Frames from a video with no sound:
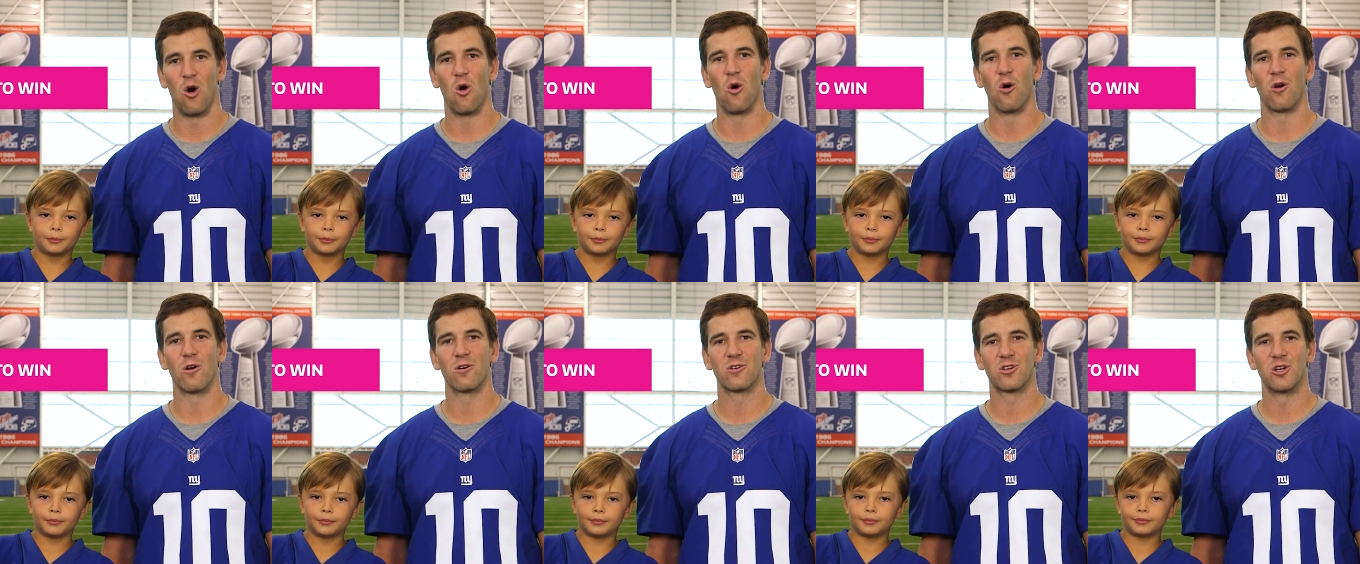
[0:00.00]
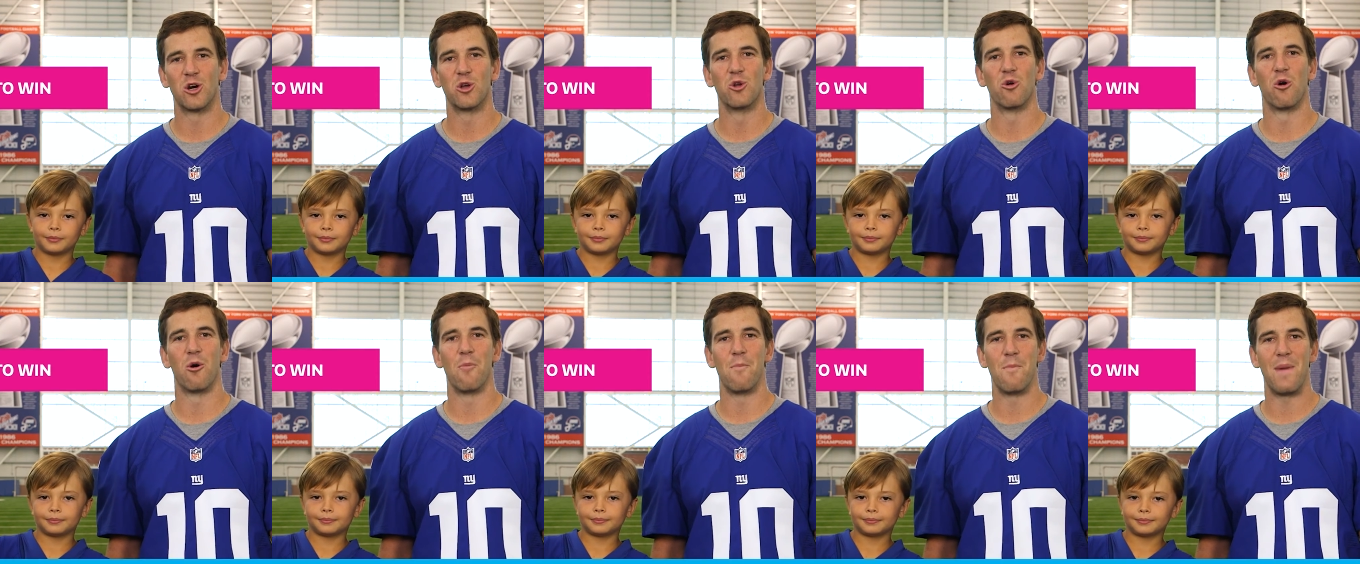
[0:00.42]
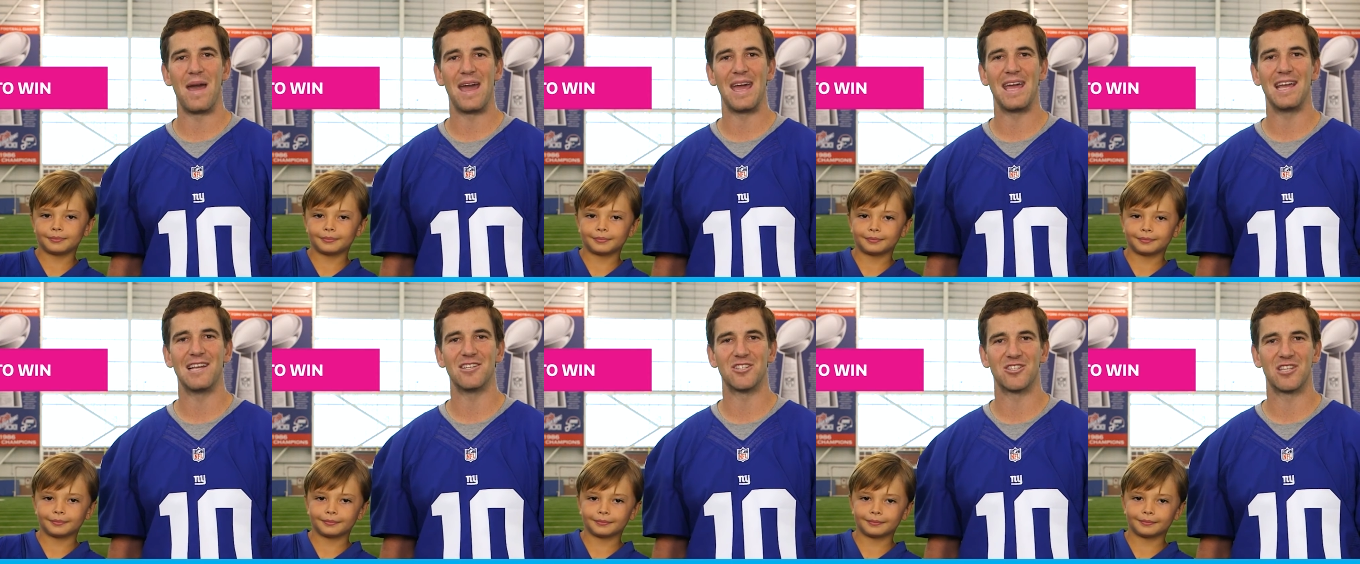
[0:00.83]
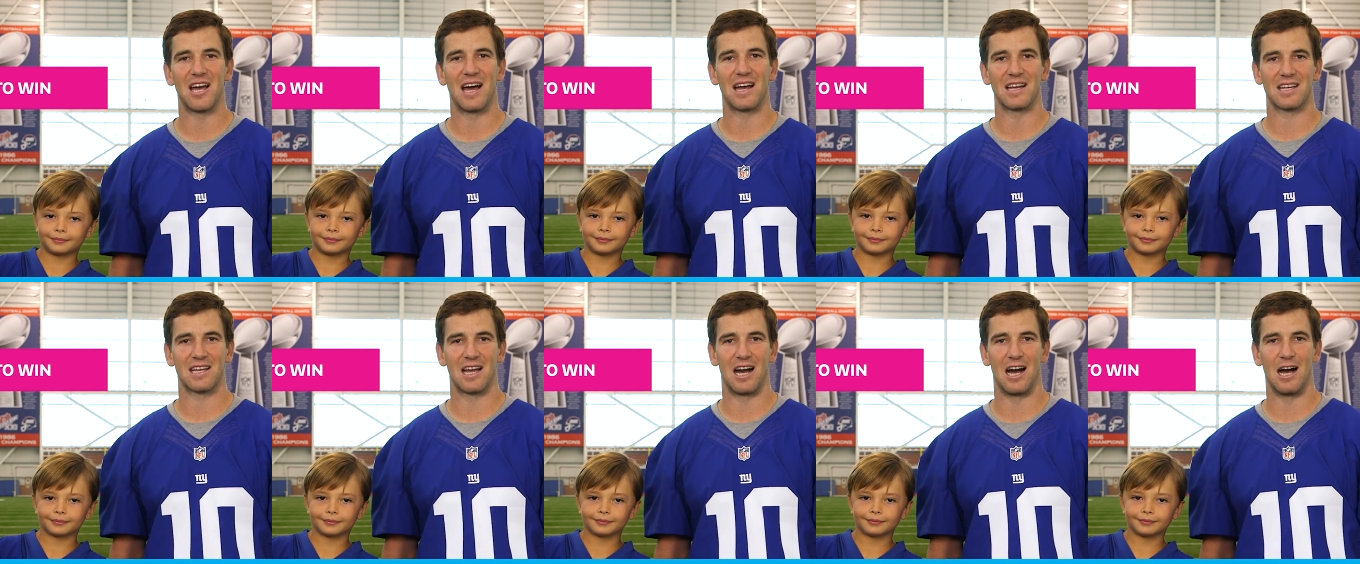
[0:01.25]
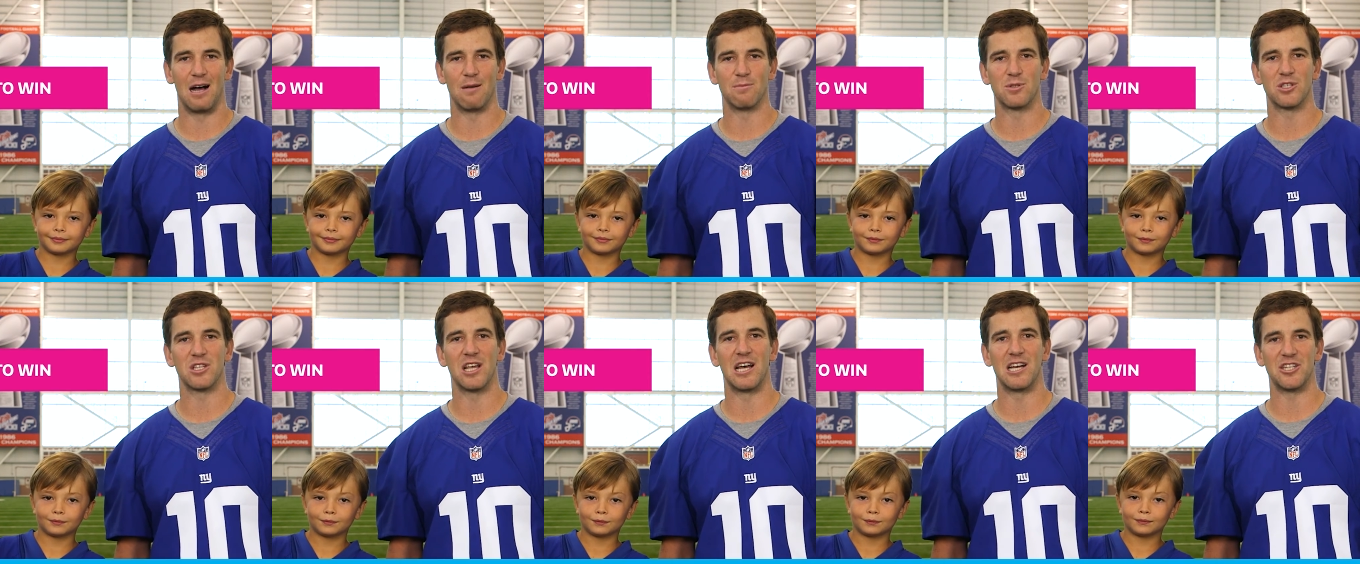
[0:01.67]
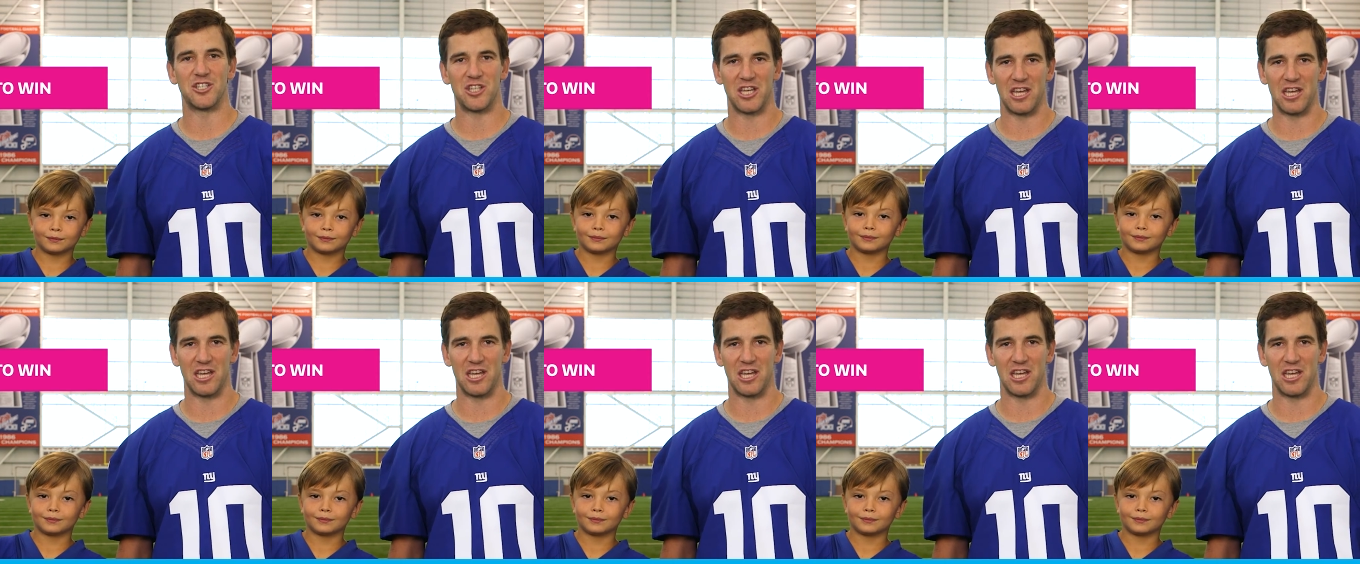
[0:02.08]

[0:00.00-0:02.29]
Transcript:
Speaker 1: Or go to omaze.com slash